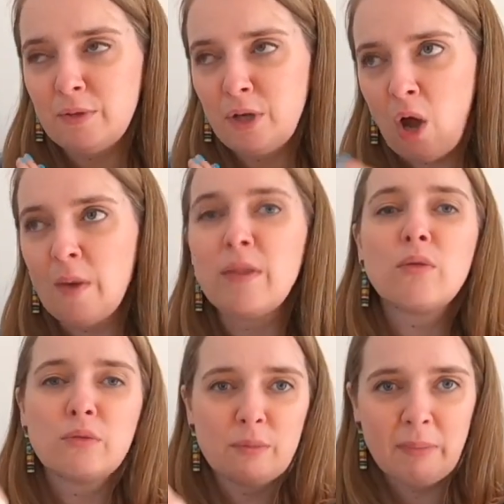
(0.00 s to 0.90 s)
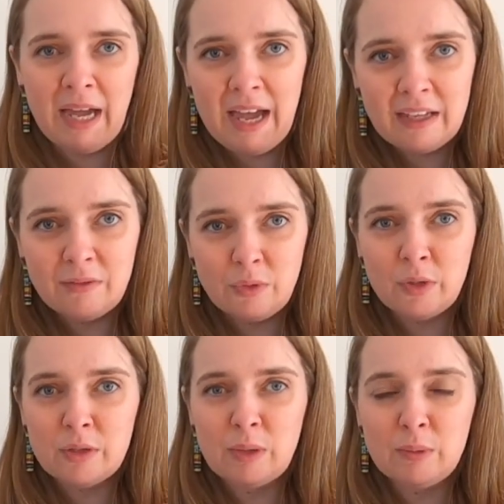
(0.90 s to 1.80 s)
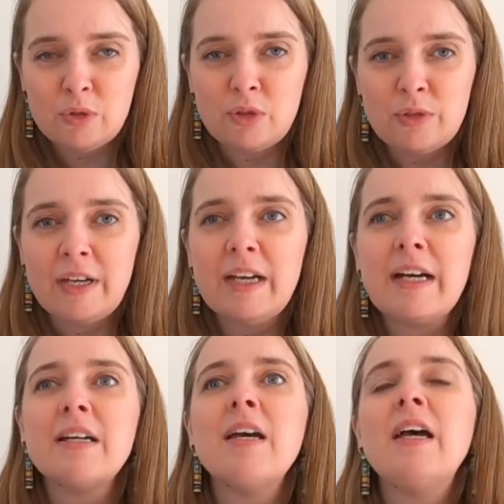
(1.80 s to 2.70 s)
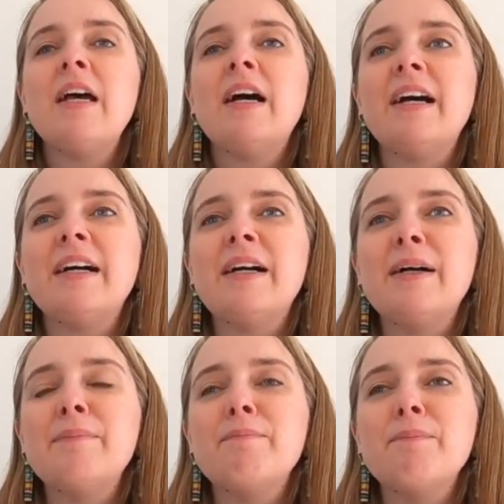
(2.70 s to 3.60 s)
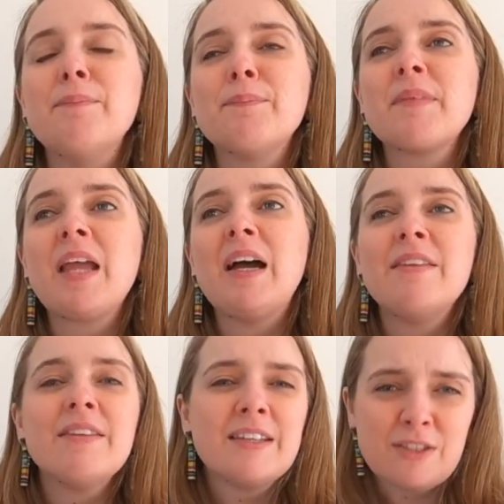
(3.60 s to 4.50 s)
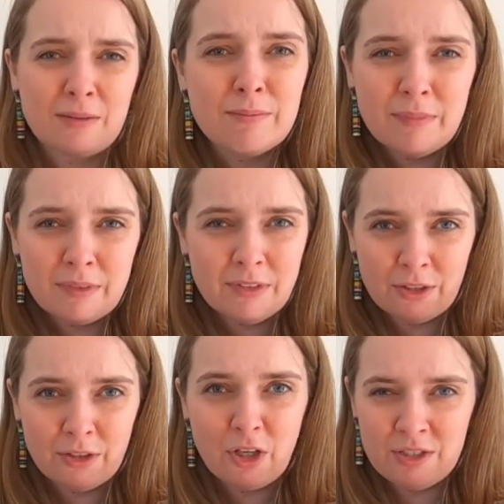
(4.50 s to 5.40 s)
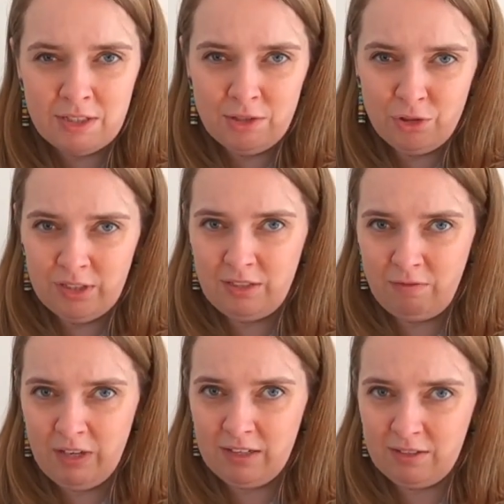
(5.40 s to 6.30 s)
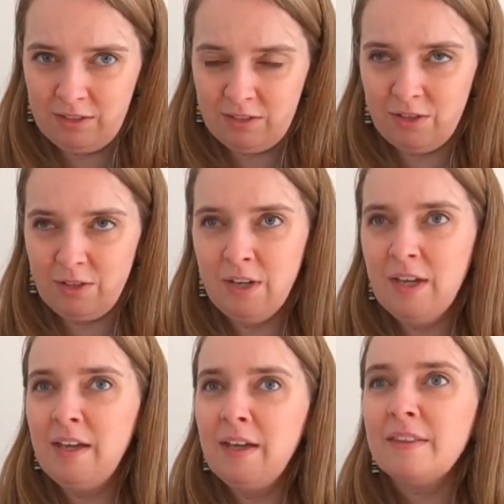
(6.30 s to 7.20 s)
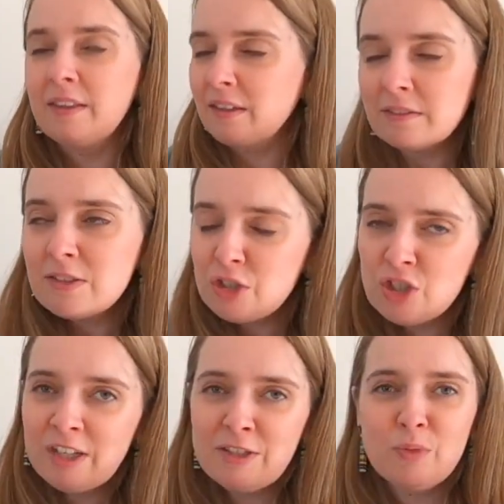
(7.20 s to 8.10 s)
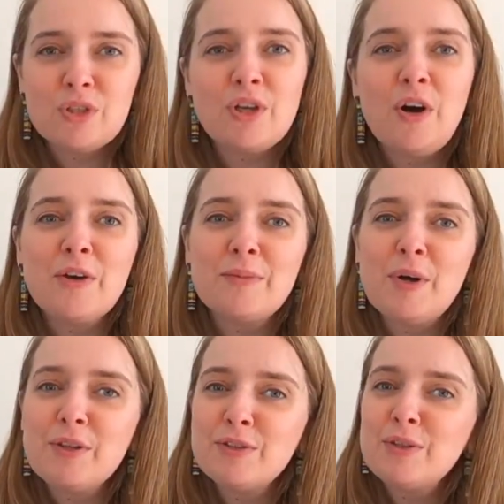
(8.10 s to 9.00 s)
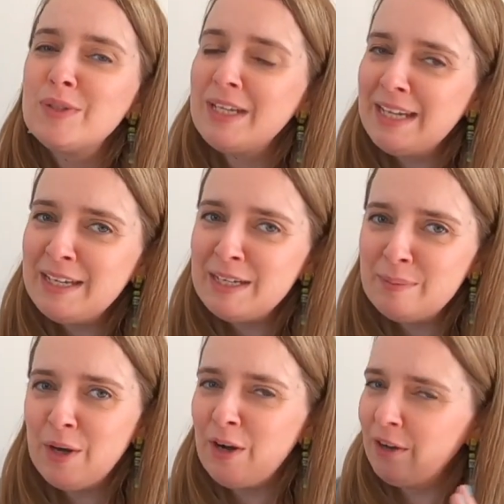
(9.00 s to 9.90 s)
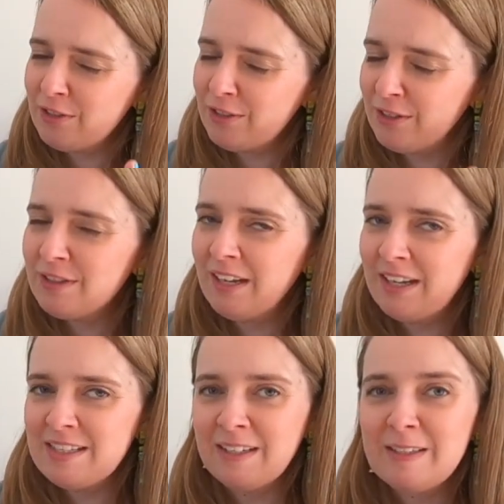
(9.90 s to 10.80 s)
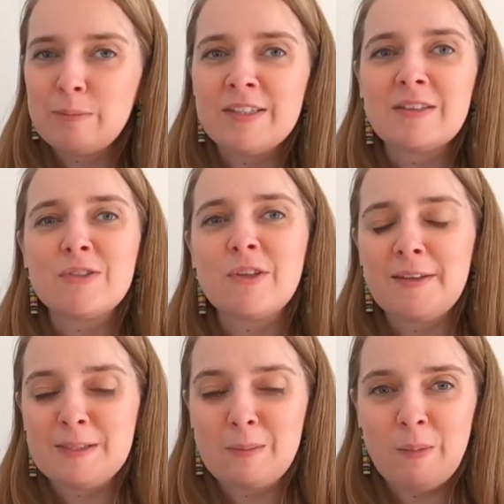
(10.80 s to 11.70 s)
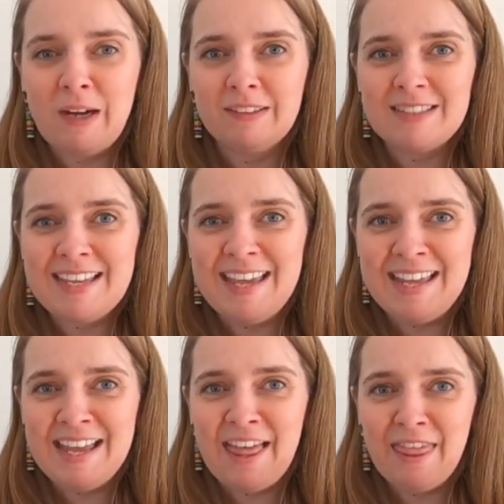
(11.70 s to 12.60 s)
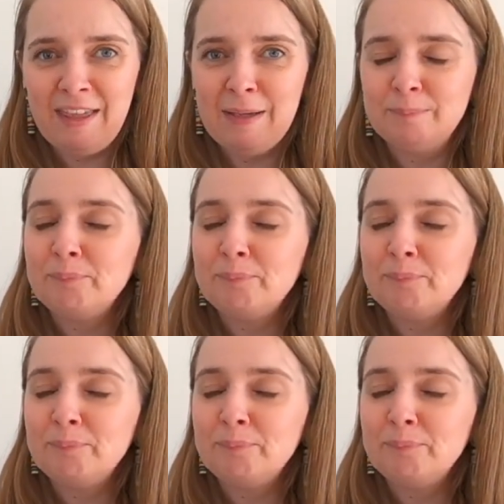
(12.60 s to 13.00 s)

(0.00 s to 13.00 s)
going through the back if you want to be able to do that. And then some, contingency factor. So the suggestion was order more than you need, but also that is expensive. So there's a balance in there.